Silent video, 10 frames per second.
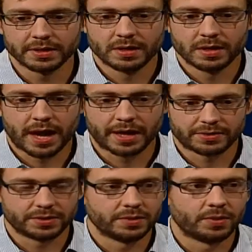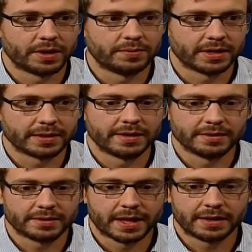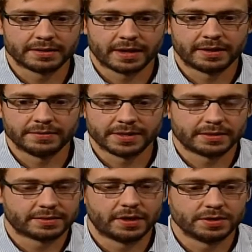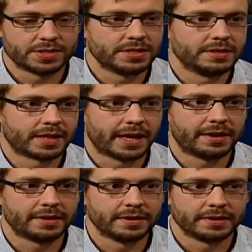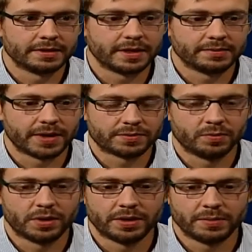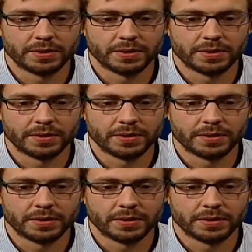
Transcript: police and the government actually want to bring that that kind of technology to Canada,